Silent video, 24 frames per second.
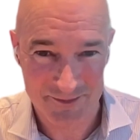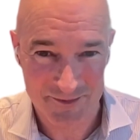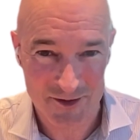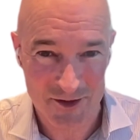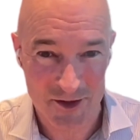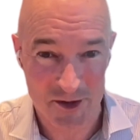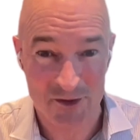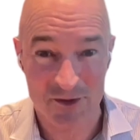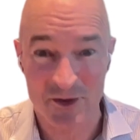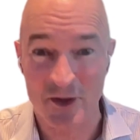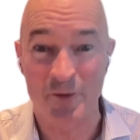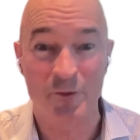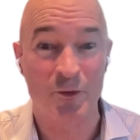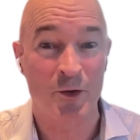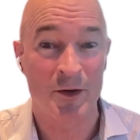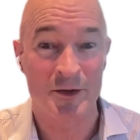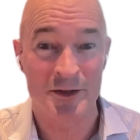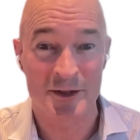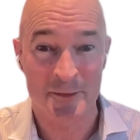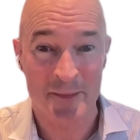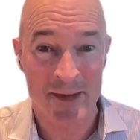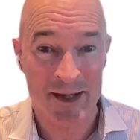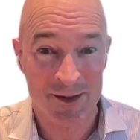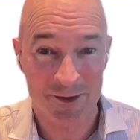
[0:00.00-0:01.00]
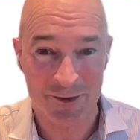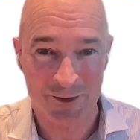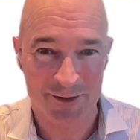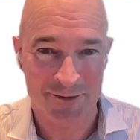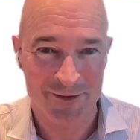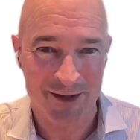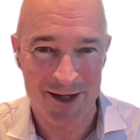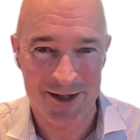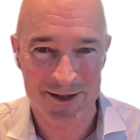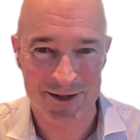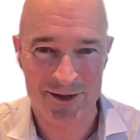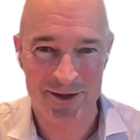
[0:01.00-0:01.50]
So software as a medical
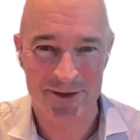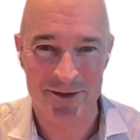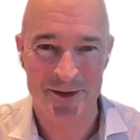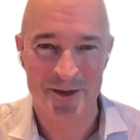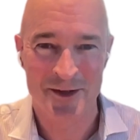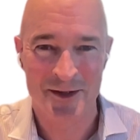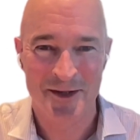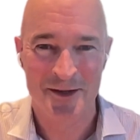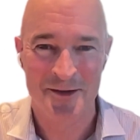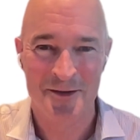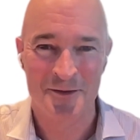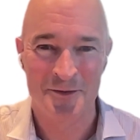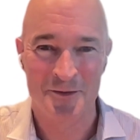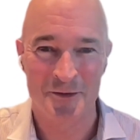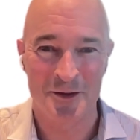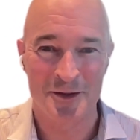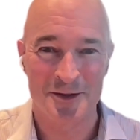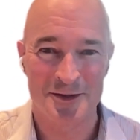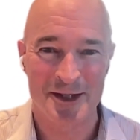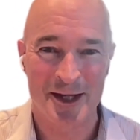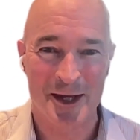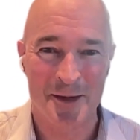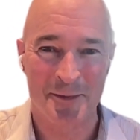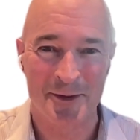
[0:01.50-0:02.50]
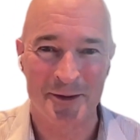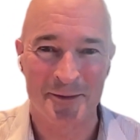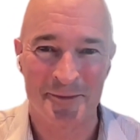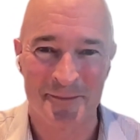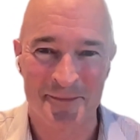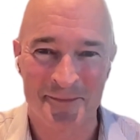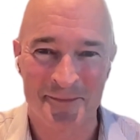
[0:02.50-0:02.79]
device, for example.